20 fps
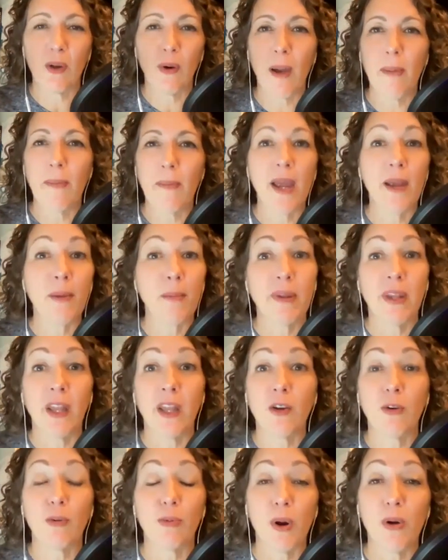So I'm in
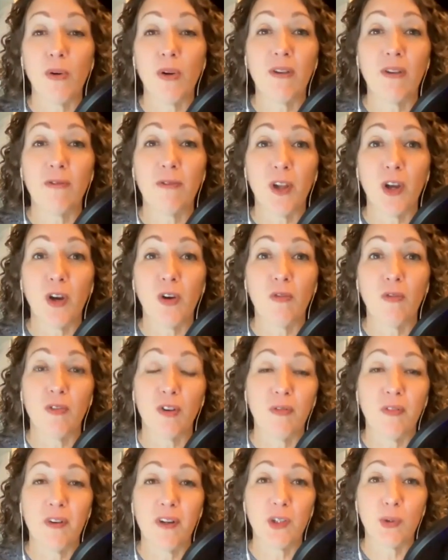the Grown and Flown
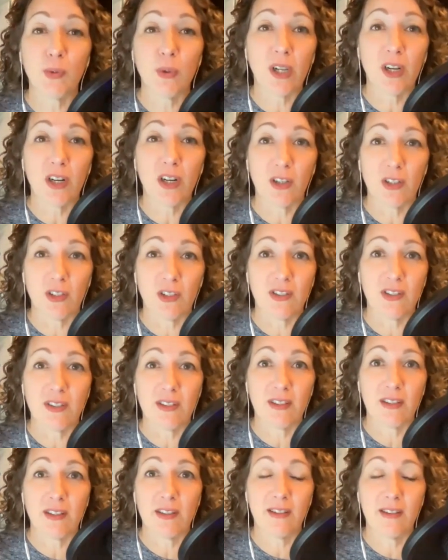for visual
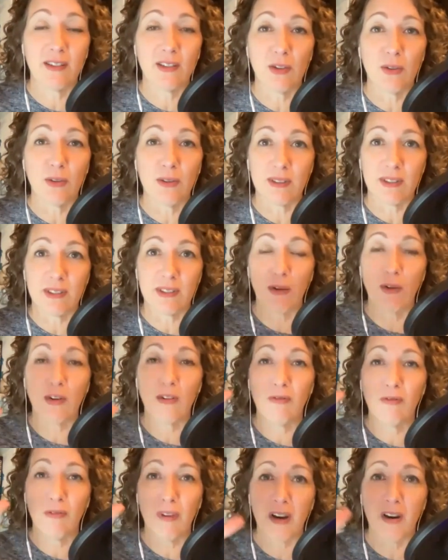arts students. So
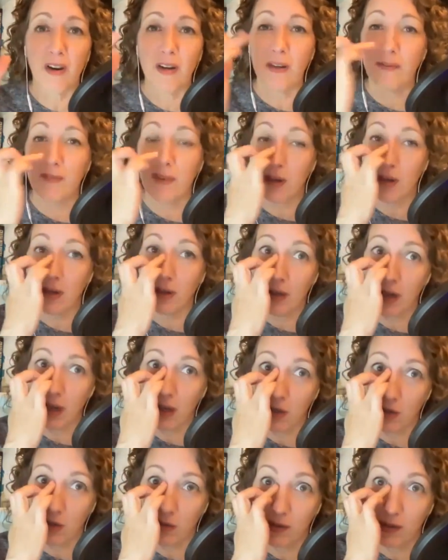it's very, very
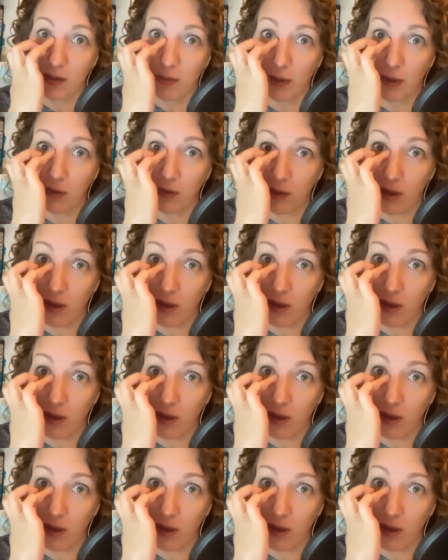niche for some of those